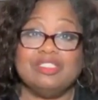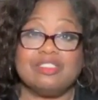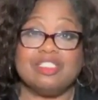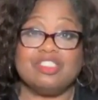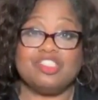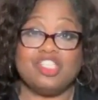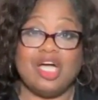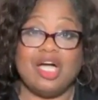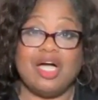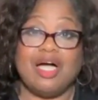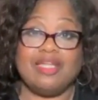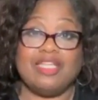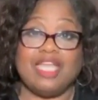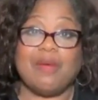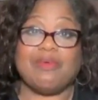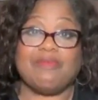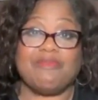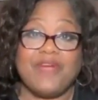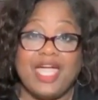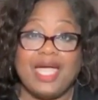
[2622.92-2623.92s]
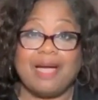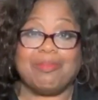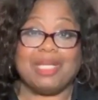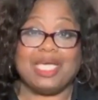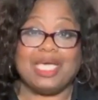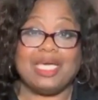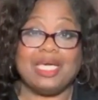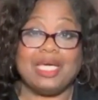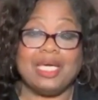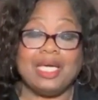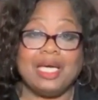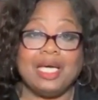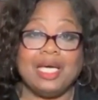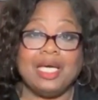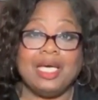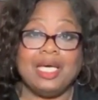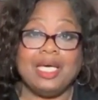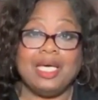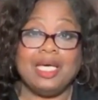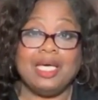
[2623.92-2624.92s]
Jesus and John, they were family.
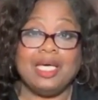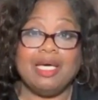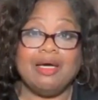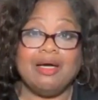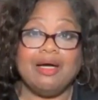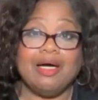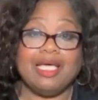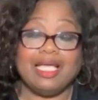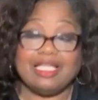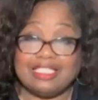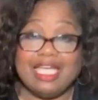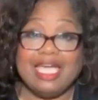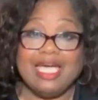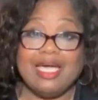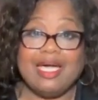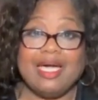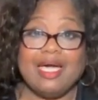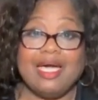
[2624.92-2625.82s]
That's